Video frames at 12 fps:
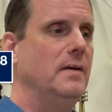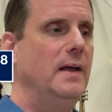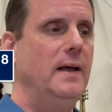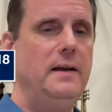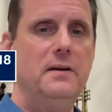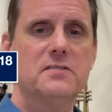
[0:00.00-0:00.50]

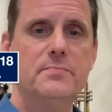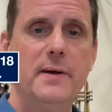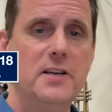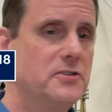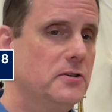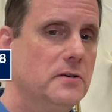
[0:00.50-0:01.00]
And here's
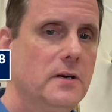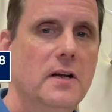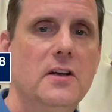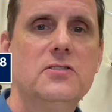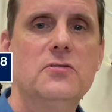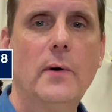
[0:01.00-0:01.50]
measure
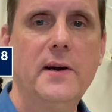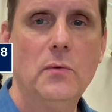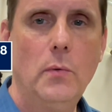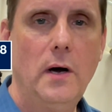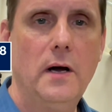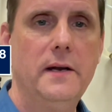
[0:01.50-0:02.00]

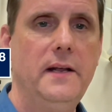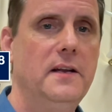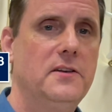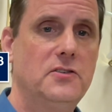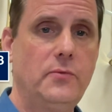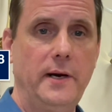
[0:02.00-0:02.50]
21
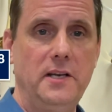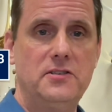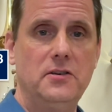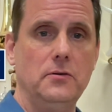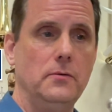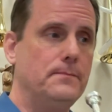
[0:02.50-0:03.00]
into
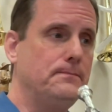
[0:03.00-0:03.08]
22.